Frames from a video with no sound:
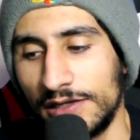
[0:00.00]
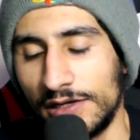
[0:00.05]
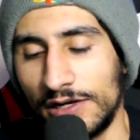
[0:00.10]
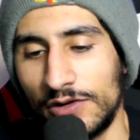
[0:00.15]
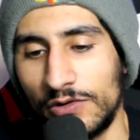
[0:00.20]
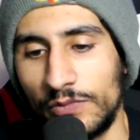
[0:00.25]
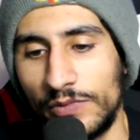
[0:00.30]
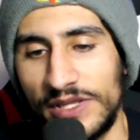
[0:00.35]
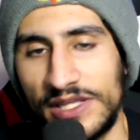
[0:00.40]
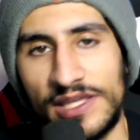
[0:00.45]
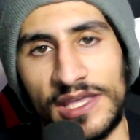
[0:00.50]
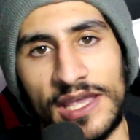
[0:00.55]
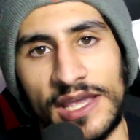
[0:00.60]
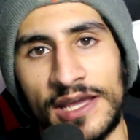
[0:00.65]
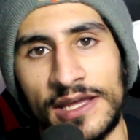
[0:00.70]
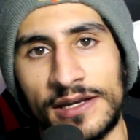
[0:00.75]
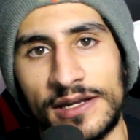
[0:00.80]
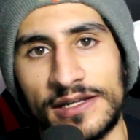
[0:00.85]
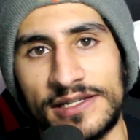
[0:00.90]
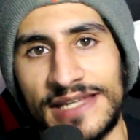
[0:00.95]
we
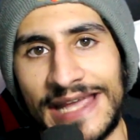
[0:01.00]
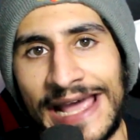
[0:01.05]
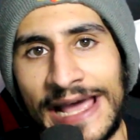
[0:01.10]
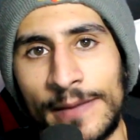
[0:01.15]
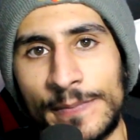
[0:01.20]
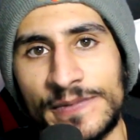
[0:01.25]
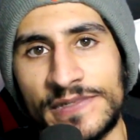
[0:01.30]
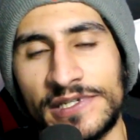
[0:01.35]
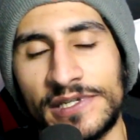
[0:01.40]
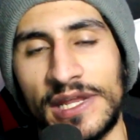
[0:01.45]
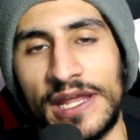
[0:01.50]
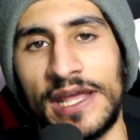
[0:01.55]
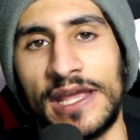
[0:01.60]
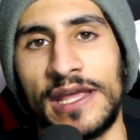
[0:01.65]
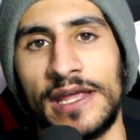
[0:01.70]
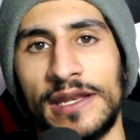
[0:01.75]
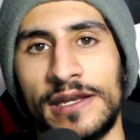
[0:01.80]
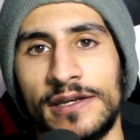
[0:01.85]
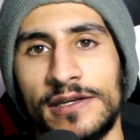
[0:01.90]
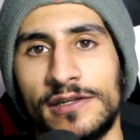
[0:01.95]
can't adapt
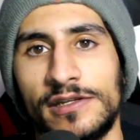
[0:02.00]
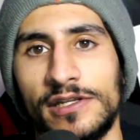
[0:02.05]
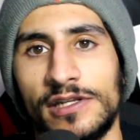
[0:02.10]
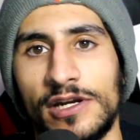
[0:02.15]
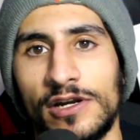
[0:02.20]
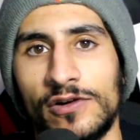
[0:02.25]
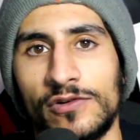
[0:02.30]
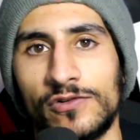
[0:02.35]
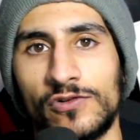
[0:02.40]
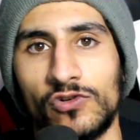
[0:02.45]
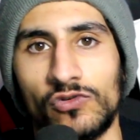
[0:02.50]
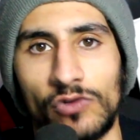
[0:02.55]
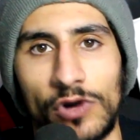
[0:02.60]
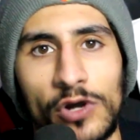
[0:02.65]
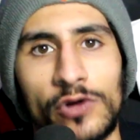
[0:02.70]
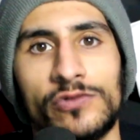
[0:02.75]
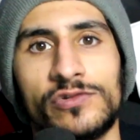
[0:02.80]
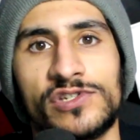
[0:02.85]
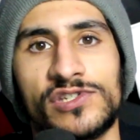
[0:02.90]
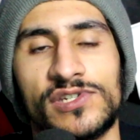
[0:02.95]
and,
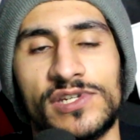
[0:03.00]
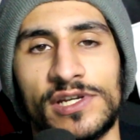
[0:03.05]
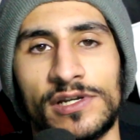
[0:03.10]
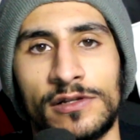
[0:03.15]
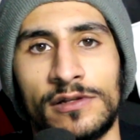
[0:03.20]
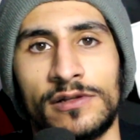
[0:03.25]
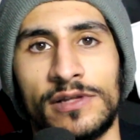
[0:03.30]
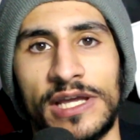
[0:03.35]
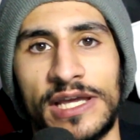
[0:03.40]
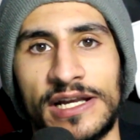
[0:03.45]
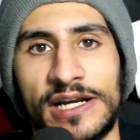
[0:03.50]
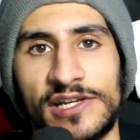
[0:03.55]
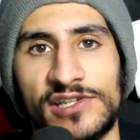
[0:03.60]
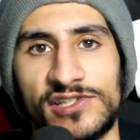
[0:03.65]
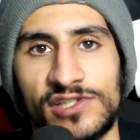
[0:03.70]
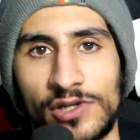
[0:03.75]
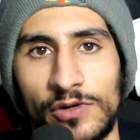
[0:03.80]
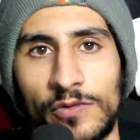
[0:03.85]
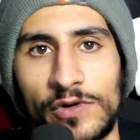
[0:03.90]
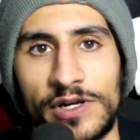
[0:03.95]
grow still. And I
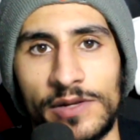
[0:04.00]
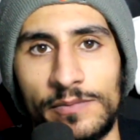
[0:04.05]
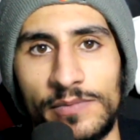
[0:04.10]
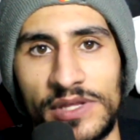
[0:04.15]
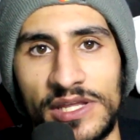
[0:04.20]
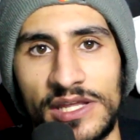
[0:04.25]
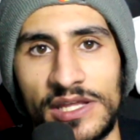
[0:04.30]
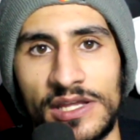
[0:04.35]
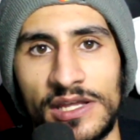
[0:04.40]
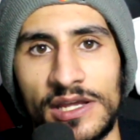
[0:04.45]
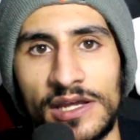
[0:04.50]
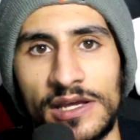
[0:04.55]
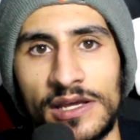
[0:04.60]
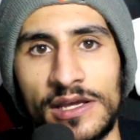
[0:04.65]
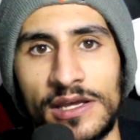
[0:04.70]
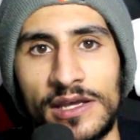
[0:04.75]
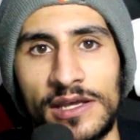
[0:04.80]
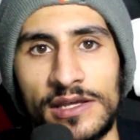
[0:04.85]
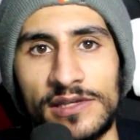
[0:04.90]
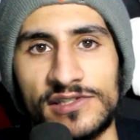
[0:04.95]
still want to be
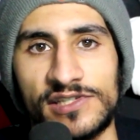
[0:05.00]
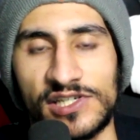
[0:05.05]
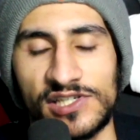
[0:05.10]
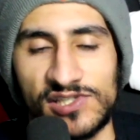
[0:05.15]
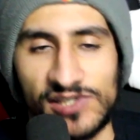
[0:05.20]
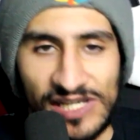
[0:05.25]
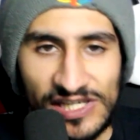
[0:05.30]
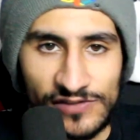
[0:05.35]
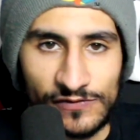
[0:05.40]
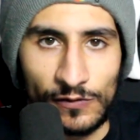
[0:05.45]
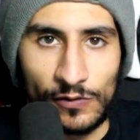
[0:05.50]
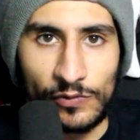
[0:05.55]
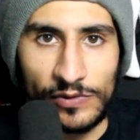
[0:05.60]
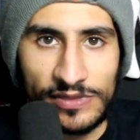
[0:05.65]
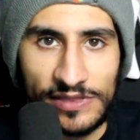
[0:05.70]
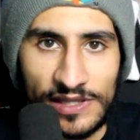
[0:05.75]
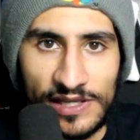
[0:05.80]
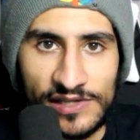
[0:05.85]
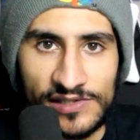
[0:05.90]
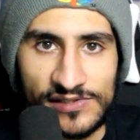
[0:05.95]
successful
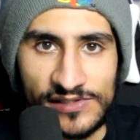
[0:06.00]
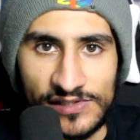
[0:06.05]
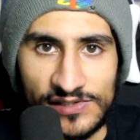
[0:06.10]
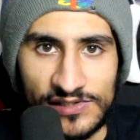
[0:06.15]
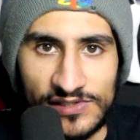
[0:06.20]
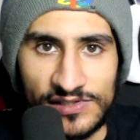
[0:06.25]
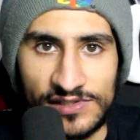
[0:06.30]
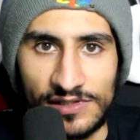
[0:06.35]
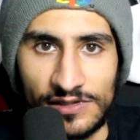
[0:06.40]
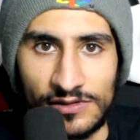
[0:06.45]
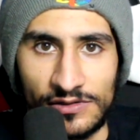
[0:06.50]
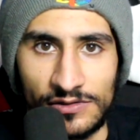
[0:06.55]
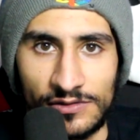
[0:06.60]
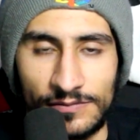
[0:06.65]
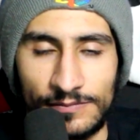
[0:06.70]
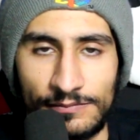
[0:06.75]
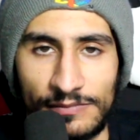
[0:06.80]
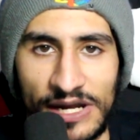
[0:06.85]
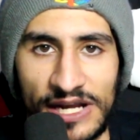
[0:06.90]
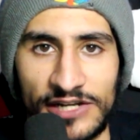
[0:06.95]
with this. This is
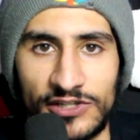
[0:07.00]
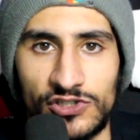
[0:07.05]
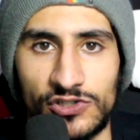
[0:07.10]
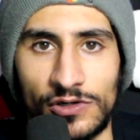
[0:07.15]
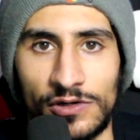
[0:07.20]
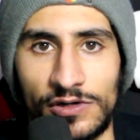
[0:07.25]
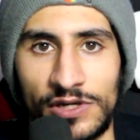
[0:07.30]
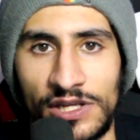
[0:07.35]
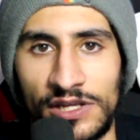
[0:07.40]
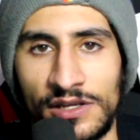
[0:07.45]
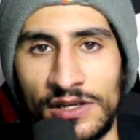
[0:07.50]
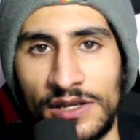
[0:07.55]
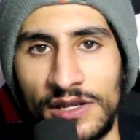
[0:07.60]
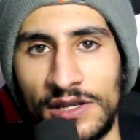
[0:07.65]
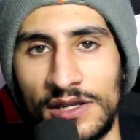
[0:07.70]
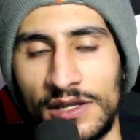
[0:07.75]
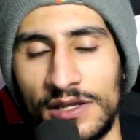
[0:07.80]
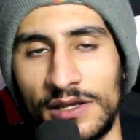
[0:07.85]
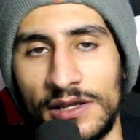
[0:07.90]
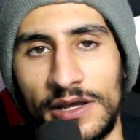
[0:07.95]
still my journey
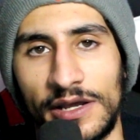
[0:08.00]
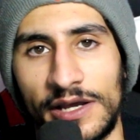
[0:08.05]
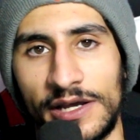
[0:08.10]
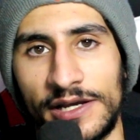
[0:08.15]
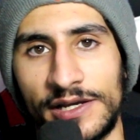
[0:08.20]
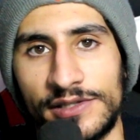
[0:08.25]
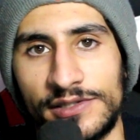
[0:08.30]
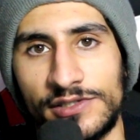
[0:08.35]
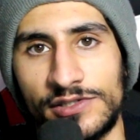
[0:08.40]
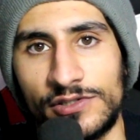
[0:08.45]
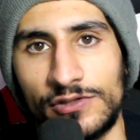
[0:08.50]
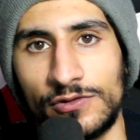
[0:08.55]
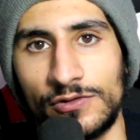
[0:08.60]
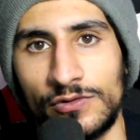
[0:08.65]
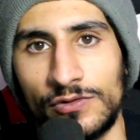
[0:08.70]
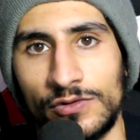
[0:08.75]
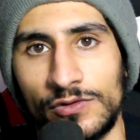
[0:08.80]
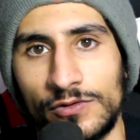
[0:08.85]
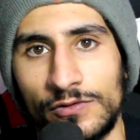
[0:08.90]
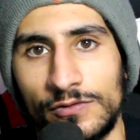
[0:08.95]

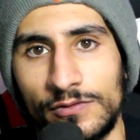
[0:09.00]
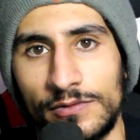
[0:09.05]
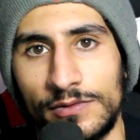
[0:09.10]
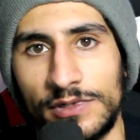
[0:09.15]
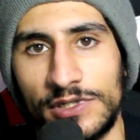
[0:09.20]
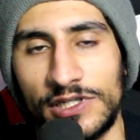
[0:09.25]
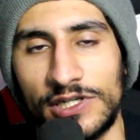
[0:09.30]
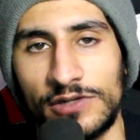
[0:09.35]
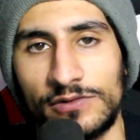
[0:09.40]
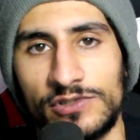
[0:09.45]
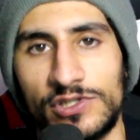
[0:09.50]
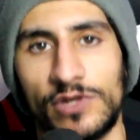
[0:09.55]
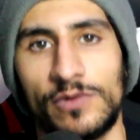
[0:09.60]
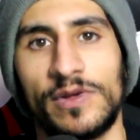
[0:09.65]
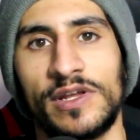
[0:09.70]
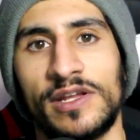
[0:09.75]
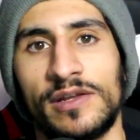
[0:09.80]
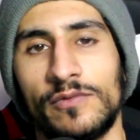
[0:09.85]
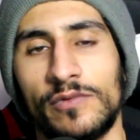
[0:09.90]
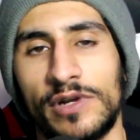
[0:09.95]
to,
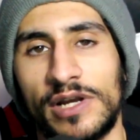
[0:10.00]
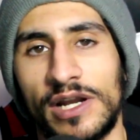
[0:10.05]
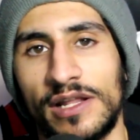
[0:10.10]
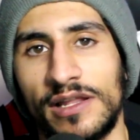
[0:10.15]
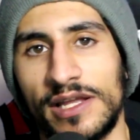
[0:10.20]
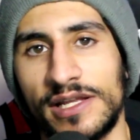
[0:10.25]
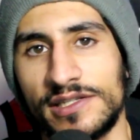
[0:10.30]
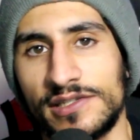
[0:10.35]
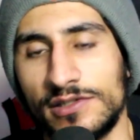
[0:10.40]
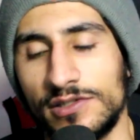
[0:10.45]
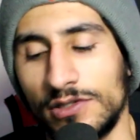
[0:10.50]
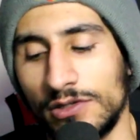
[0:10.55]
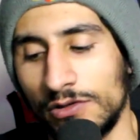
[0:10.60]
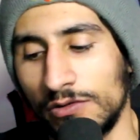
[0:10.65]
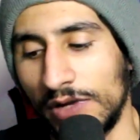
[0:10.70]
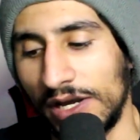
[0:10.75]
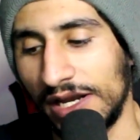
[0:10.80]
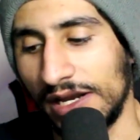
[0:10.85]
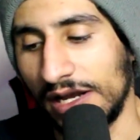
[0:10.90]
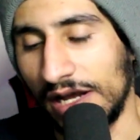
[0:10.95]
doing what I like to
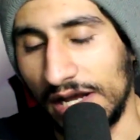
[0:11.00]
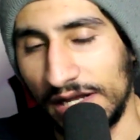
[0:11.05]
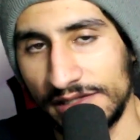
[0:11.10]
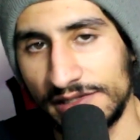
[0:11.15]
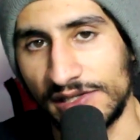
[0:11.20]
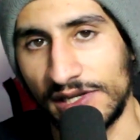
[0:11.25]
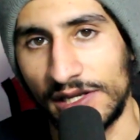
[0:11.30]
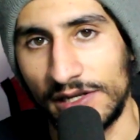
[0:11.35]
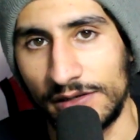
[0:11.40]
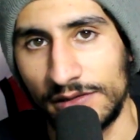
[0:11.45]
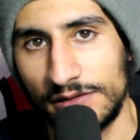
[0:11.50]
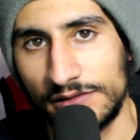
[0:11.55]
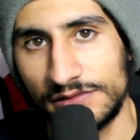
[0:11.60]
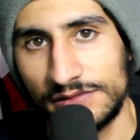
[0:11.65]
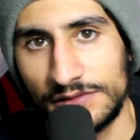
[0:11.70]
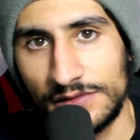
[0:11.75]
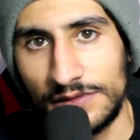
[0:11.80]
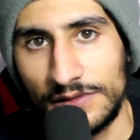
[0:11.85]
do, and content